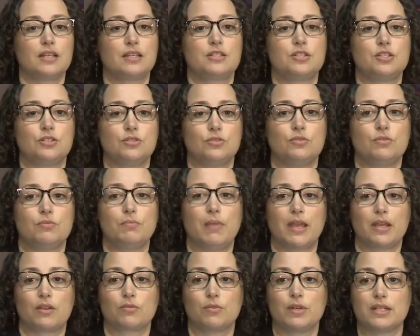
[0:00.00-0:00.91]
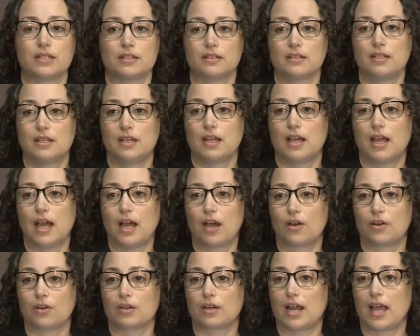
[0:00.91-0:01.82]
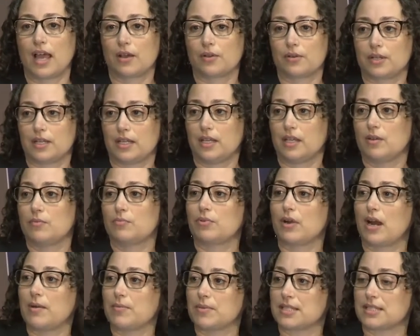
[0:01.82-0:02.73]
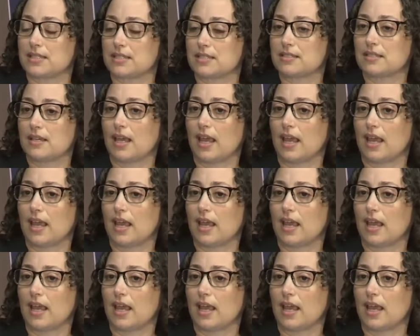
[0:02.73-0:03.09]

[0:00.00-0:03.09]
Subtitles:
to make real our equity promises.